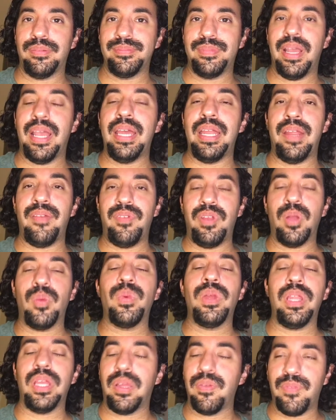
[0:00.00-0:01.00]
And if you're
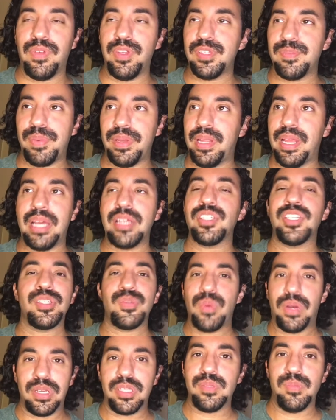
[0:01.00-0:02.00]
really confused by that, just
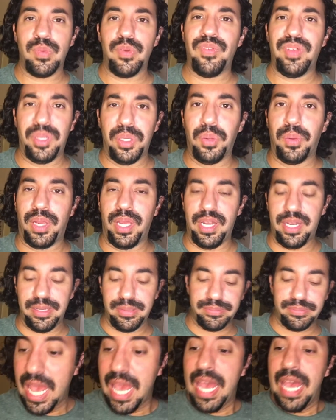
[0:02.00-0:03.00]
watch the movie, you'll get it.
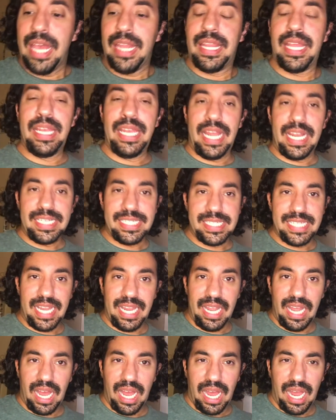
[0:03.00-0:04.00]
The next
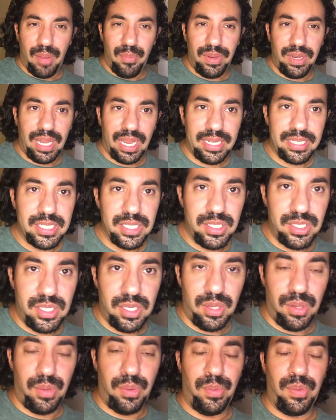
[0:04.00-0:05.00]
thing I would like to
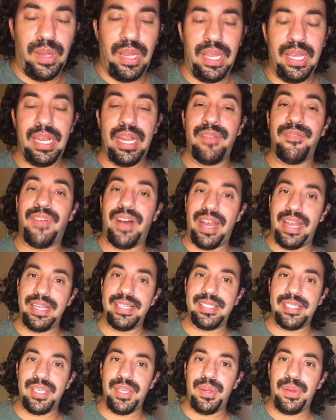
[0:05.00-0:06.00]
do and advise you